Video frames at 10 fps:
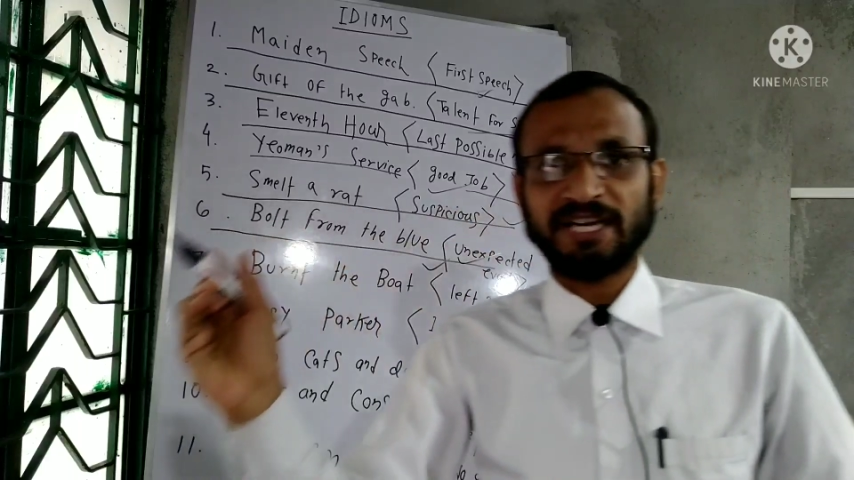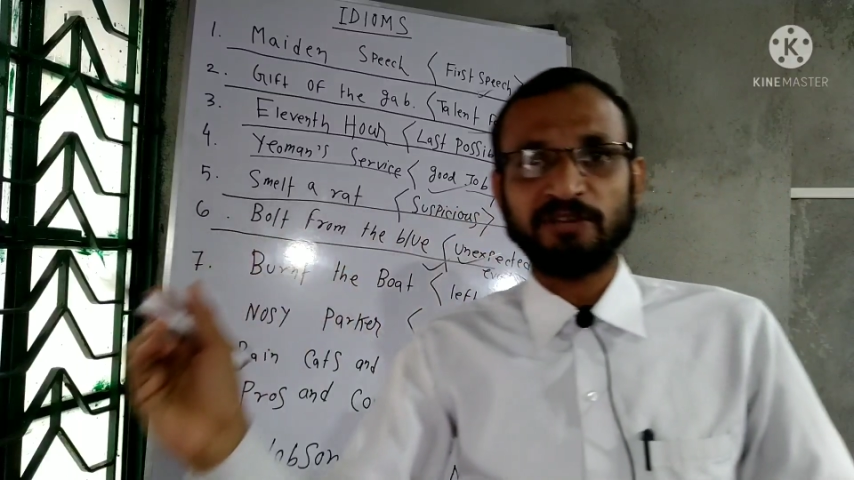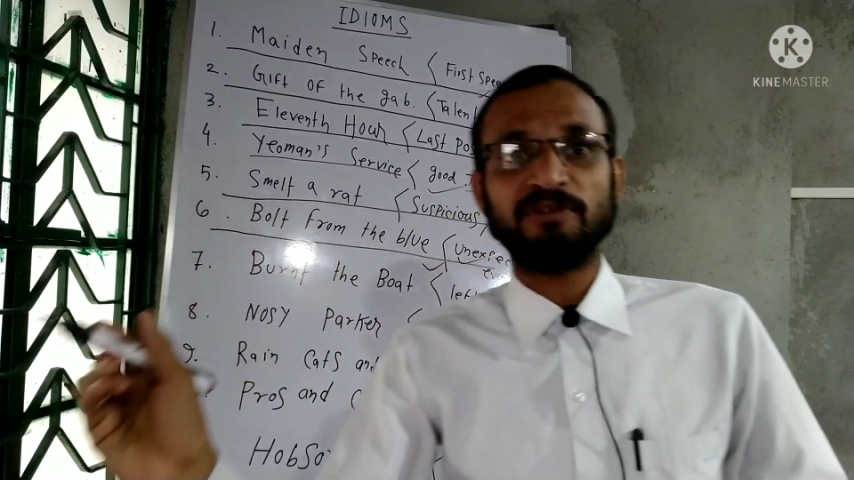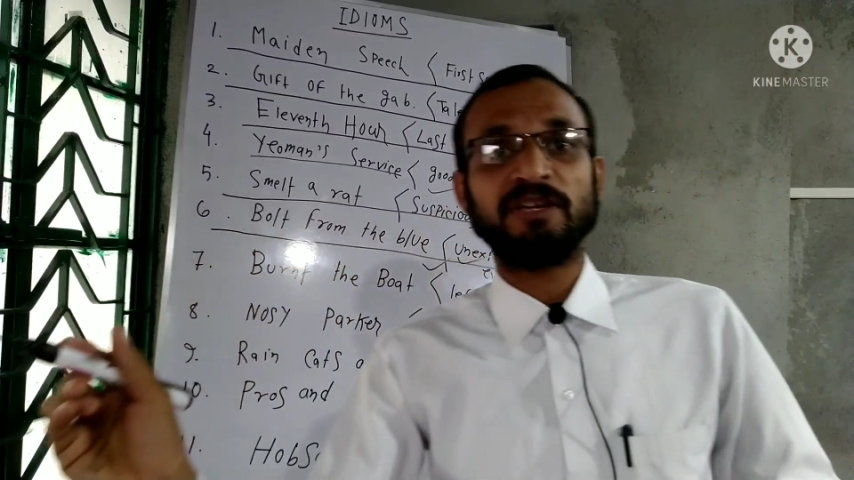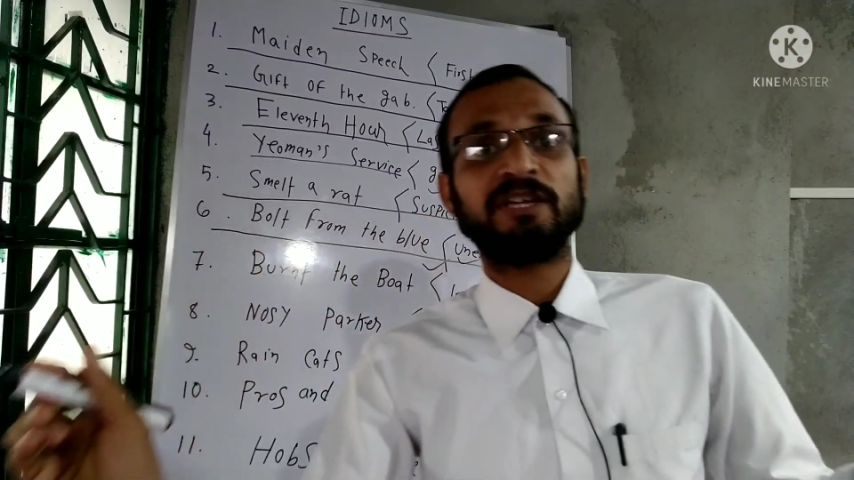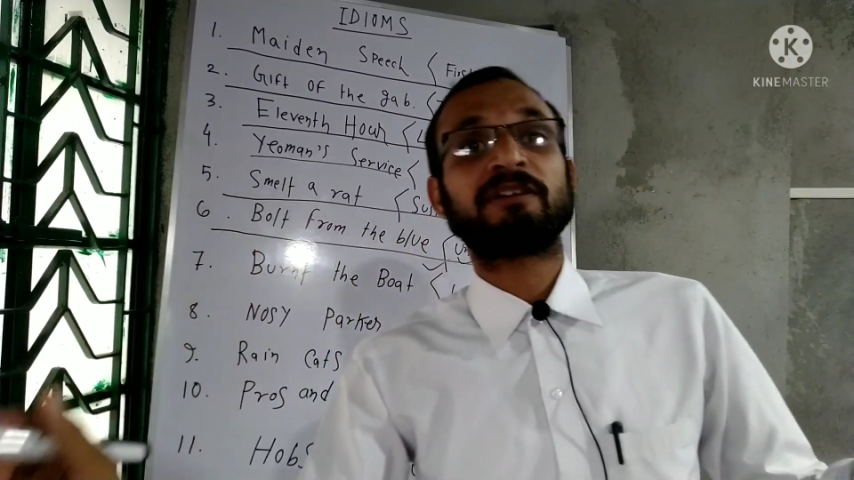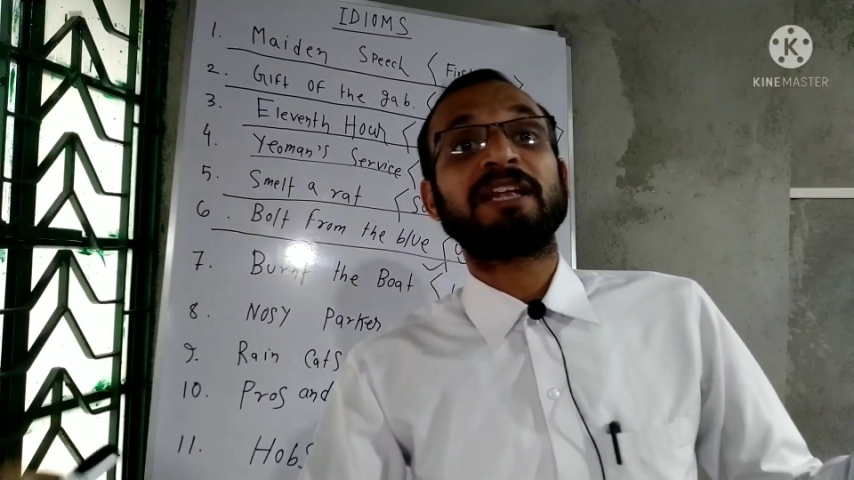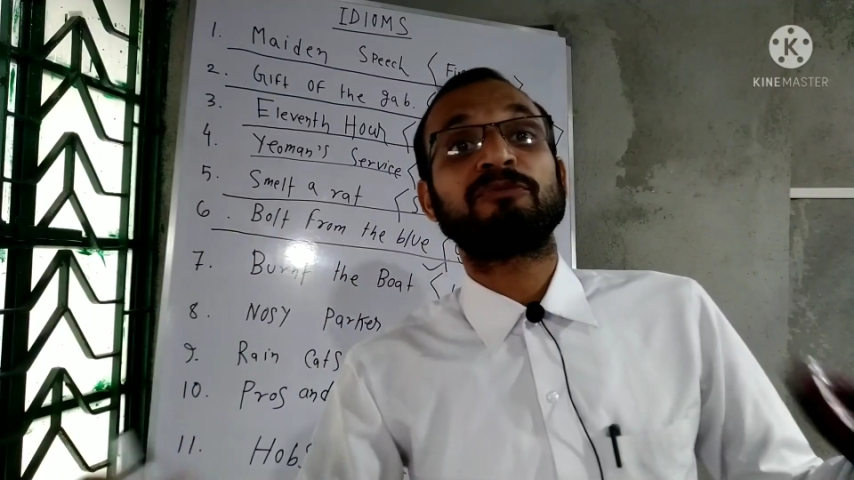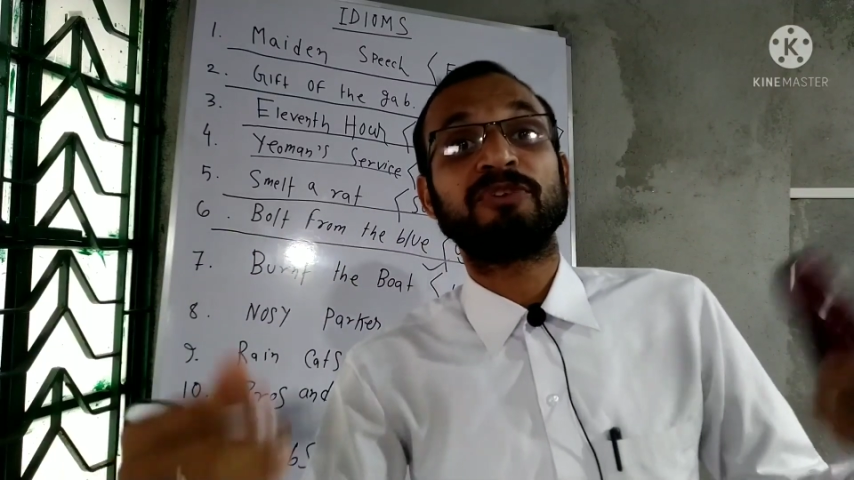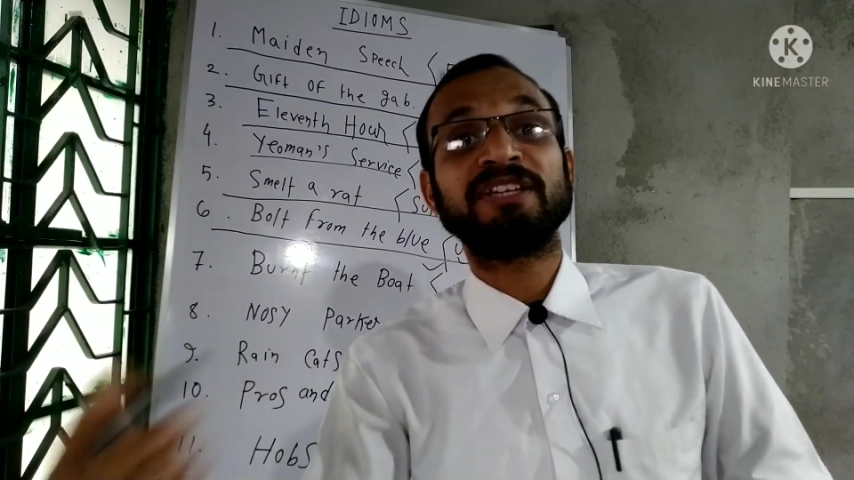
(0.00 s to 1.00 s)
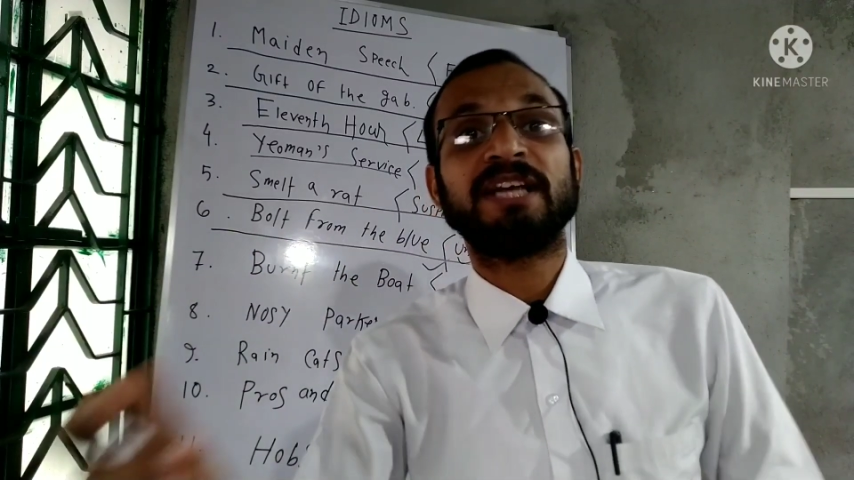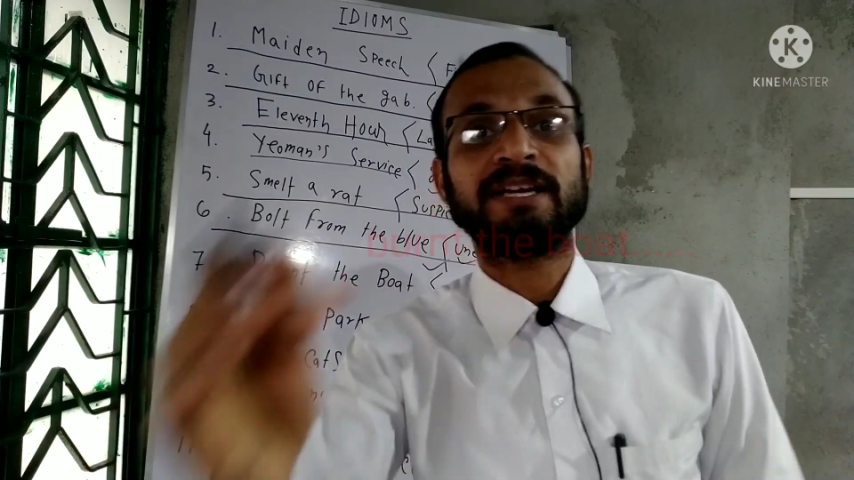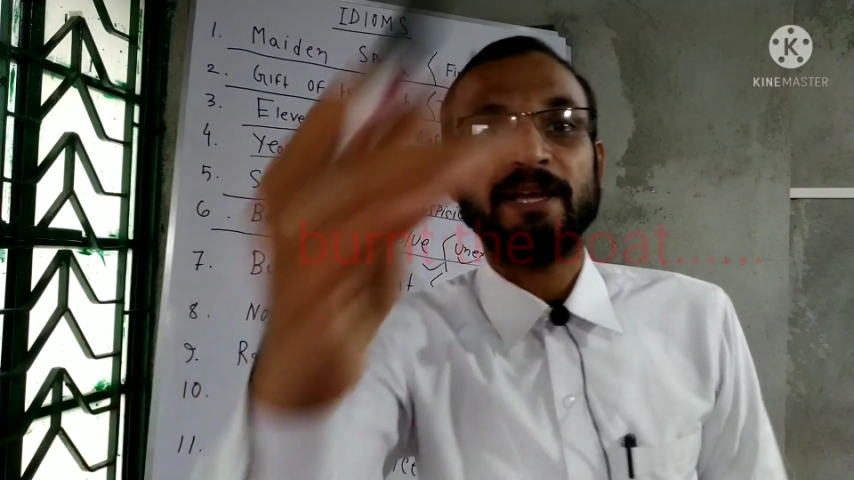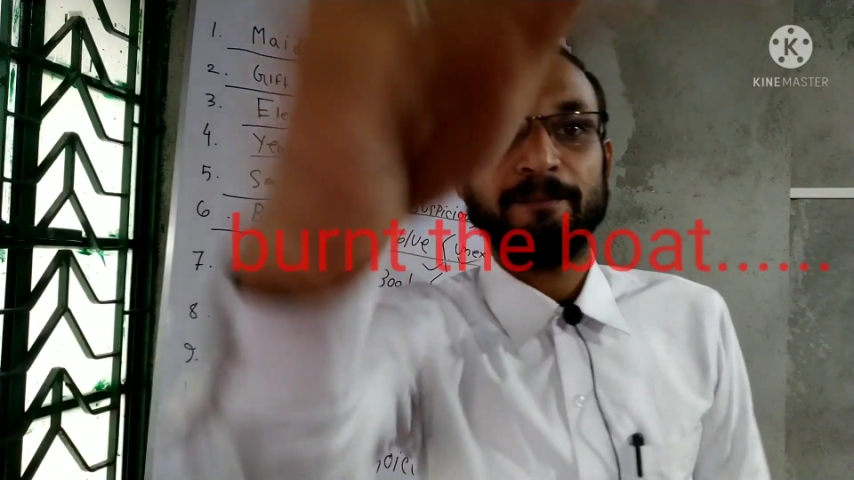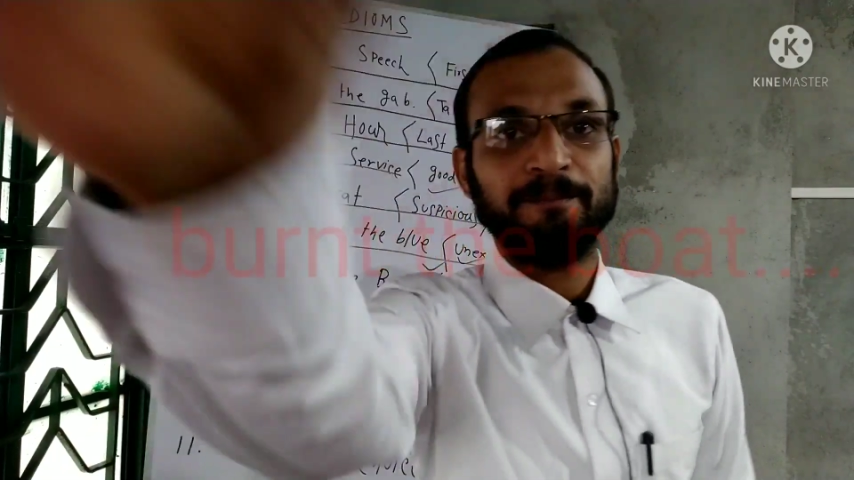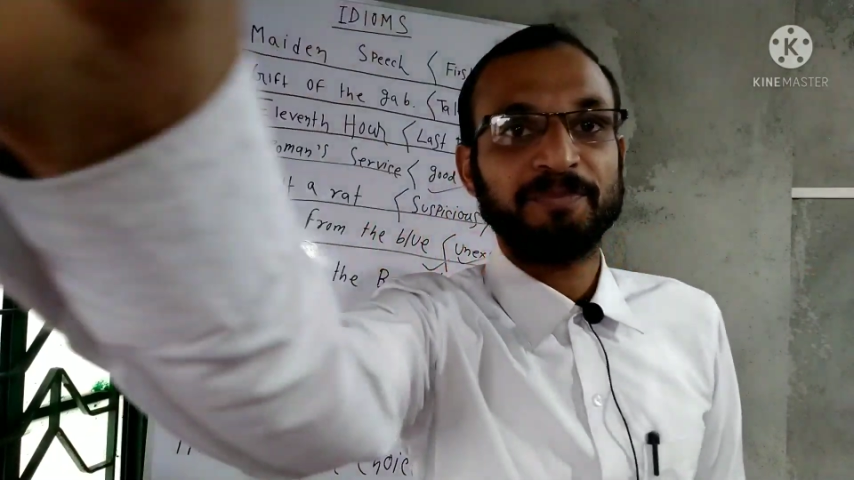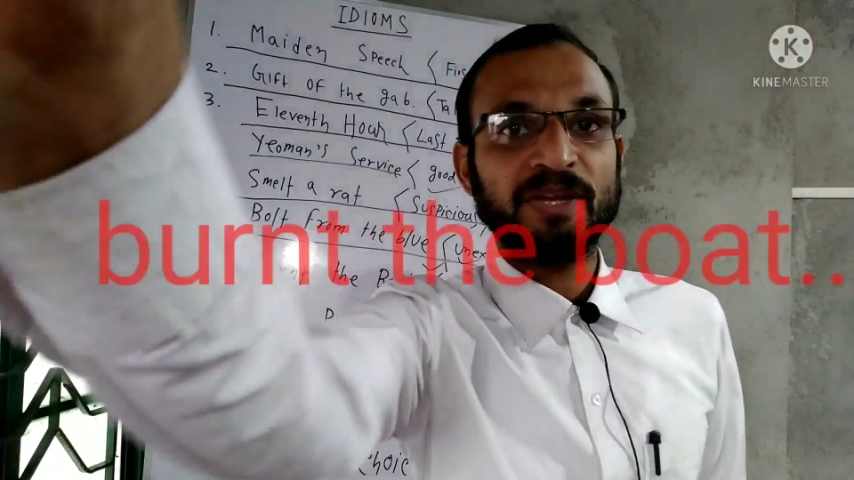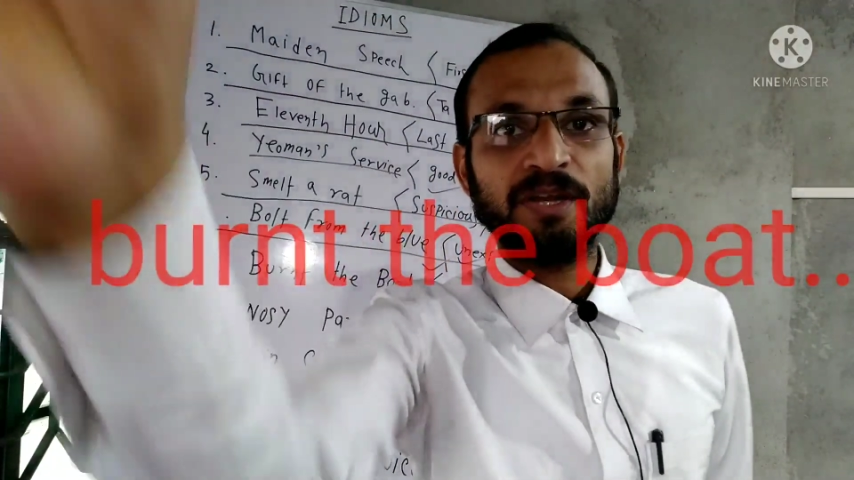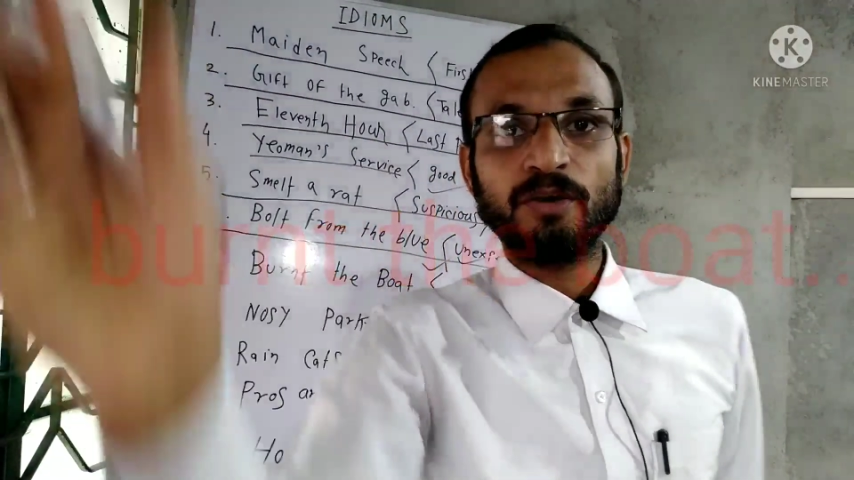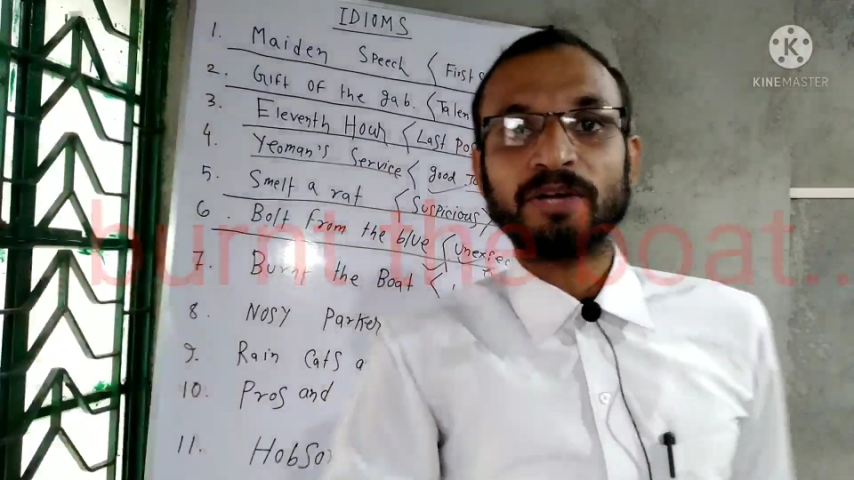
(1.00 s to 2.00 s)
that you can win that game.
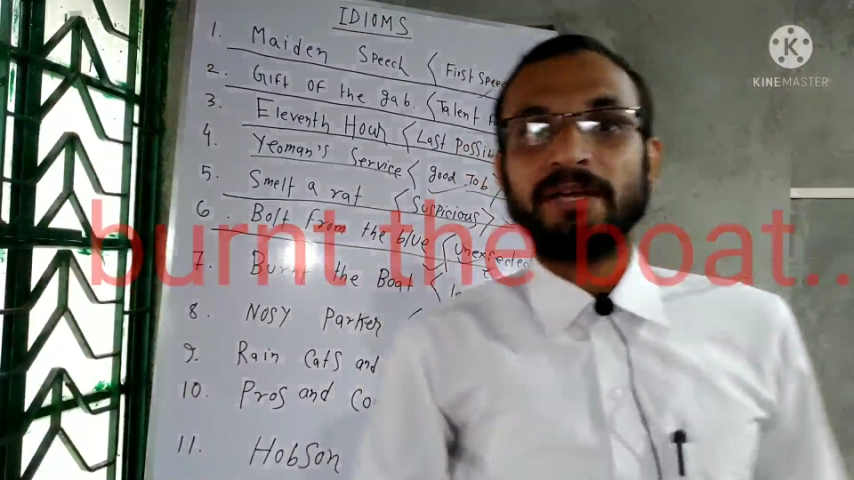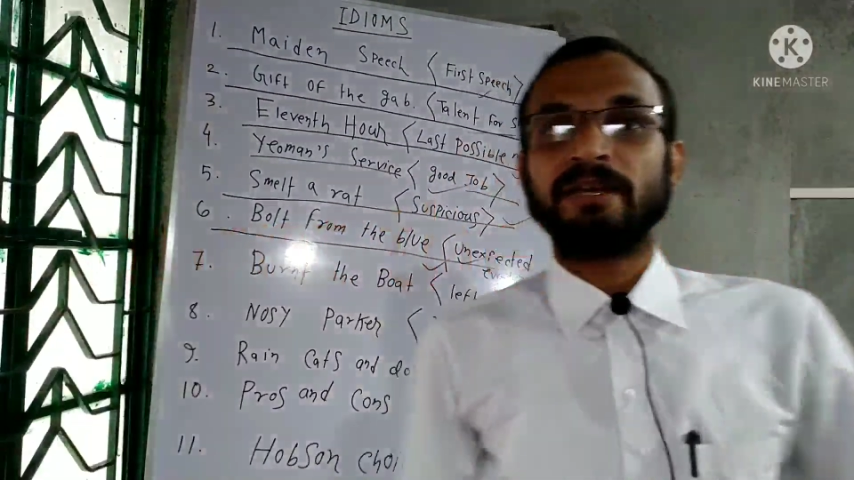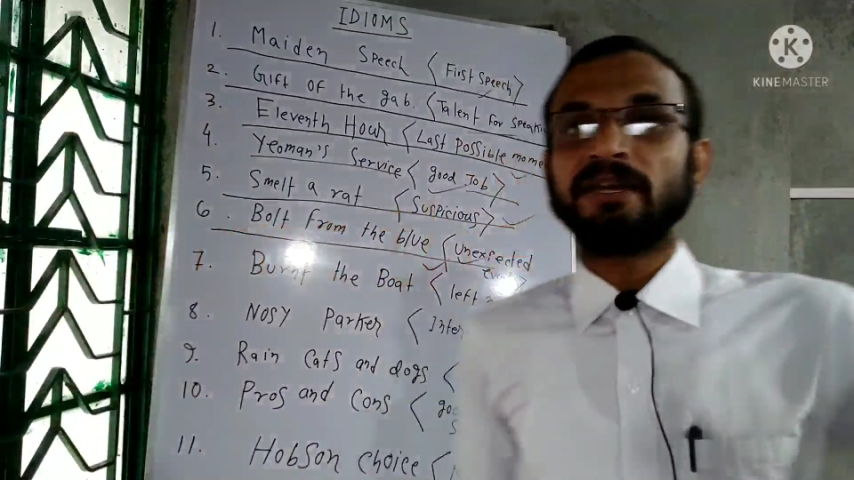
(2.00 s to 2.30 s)
Okay.